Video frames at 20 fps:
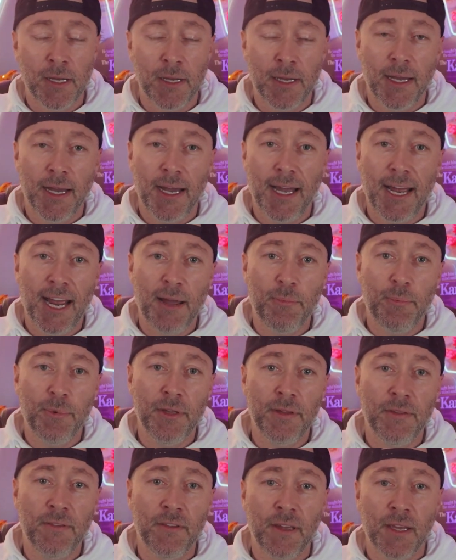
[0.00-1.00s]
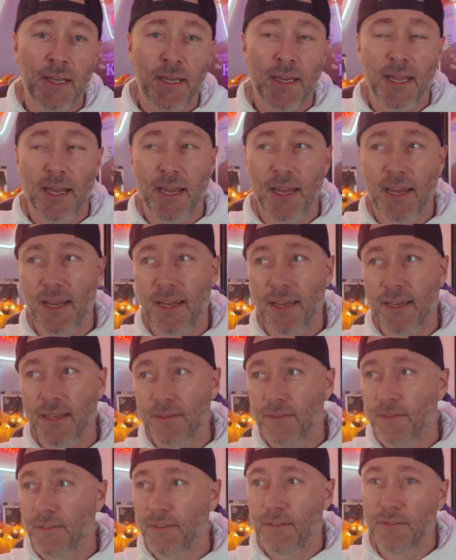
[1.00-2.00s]
happened,
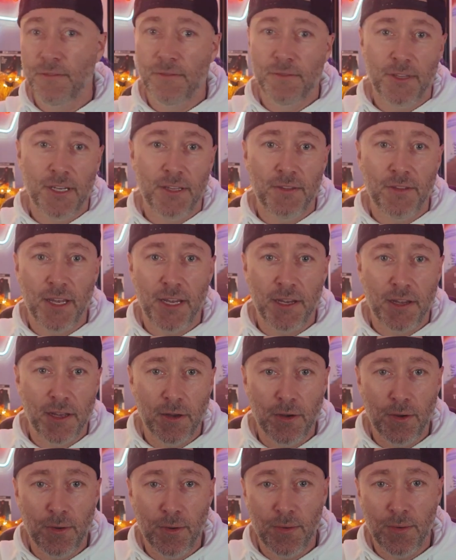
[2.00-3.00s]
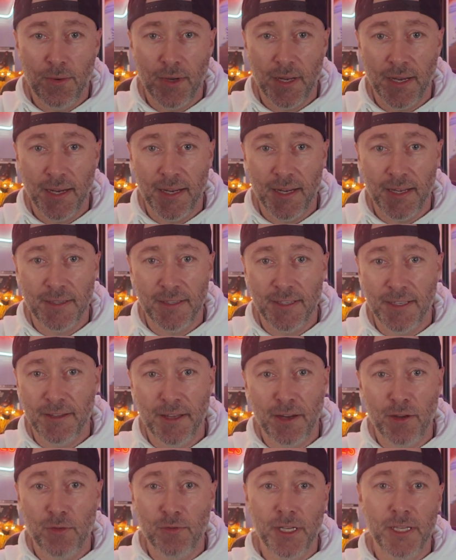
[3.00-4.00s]
and then they go and
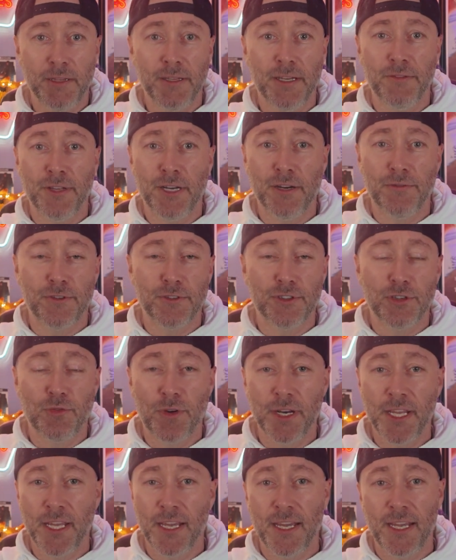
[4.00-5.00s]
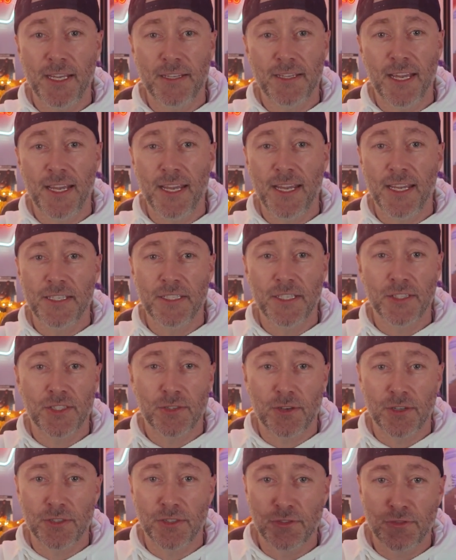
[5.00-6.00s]
they only live there for 28 days. It
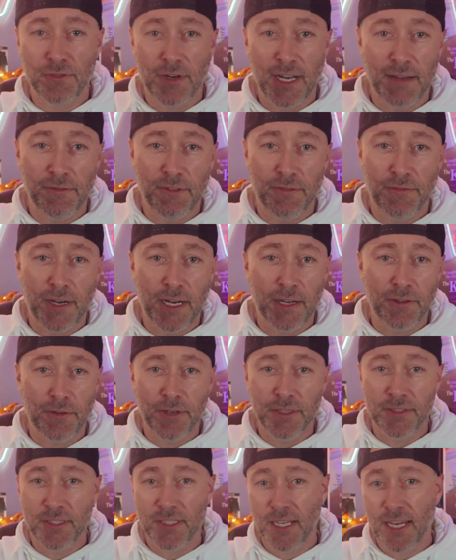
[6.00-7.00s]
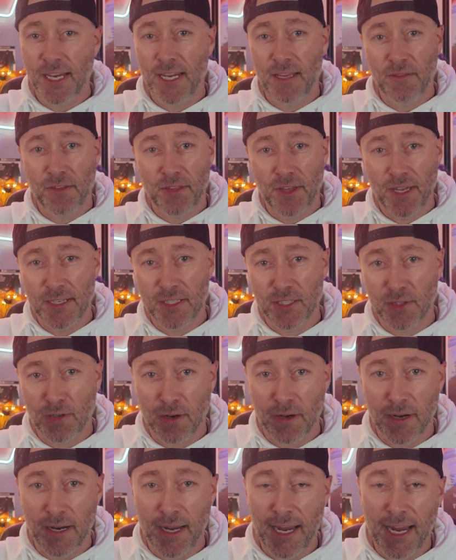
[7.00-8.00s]
starts to drive the father insane. Things
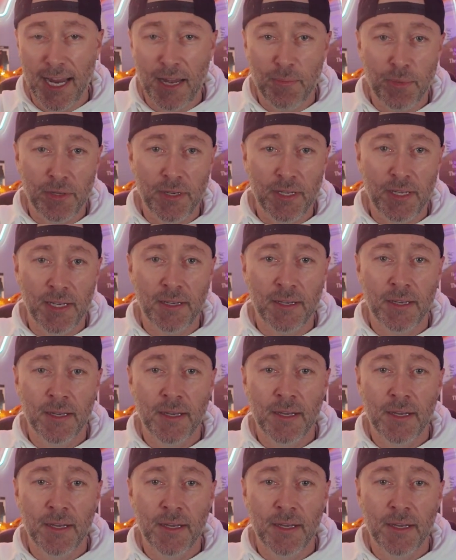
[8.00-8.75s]
start happening.